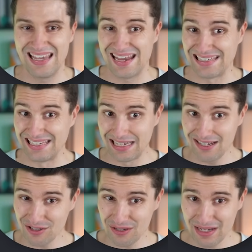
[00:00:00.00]
And
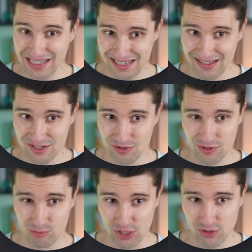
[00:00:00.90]
here it makes sense to
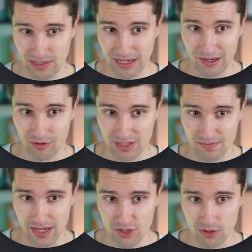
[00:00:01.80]
switch to the IO
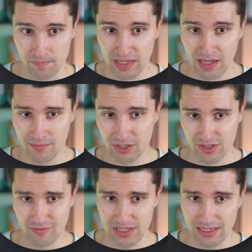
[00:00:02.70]
dispatcher,
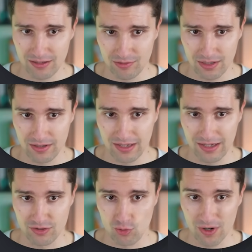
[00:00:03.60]
because if we take a look
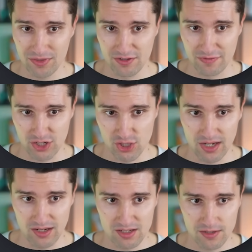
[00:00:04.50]
at what this function
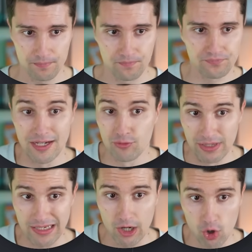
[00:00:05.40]
does, it
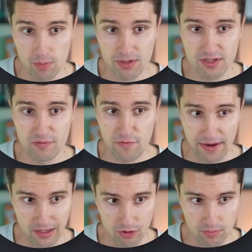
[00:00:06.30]
really opens a
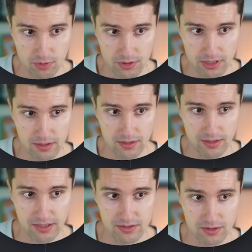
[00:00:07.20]
file output,
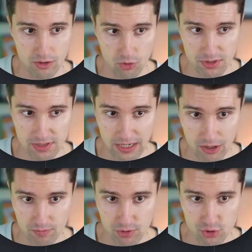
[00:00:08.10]
it opens the
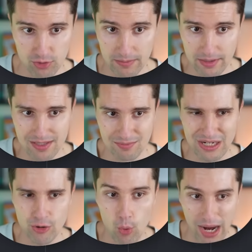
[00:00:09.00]
output stream and
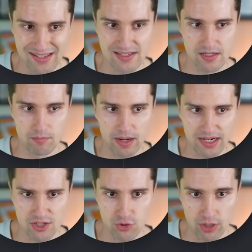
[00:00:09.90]
simply writes some
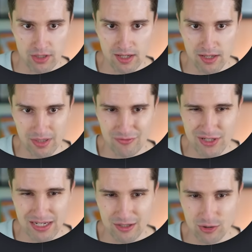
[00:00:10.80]
bytes to it. But if we
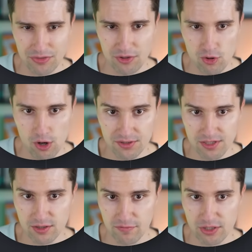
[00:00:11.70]
take a look at the
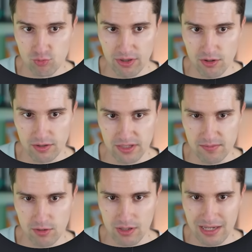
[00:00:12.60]
content of this with
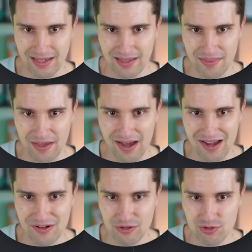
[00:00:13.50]
context block, there
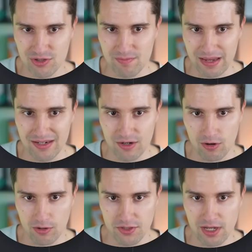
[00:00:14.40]
are no suspending
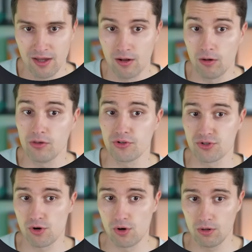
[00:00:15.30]
calls. All
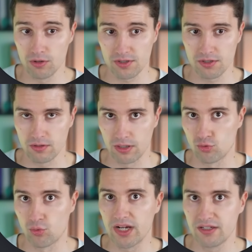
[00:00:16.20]
those calls
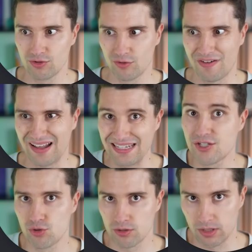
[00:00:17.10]
and writing to a file
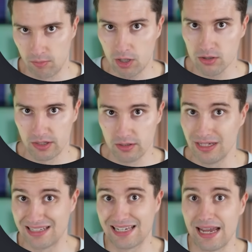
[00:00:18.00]
is certainly blocking.
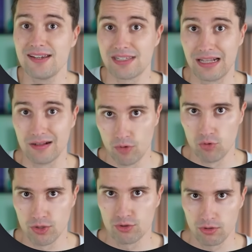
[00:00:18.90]
It takes a little
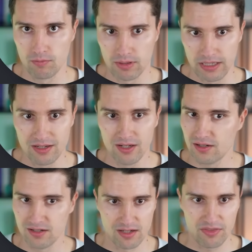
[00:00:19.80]
moment to complete.
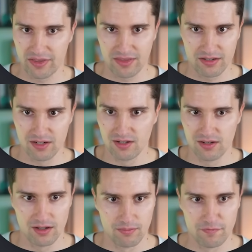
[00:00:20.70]
It's nothing that
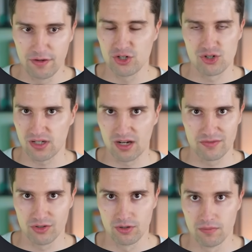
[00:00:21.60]
finishes
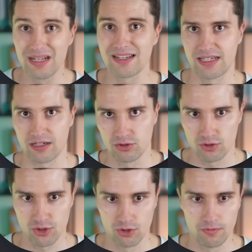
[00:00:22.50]
after a millisecond
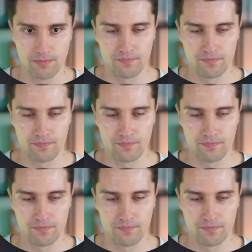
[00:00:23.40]
or so.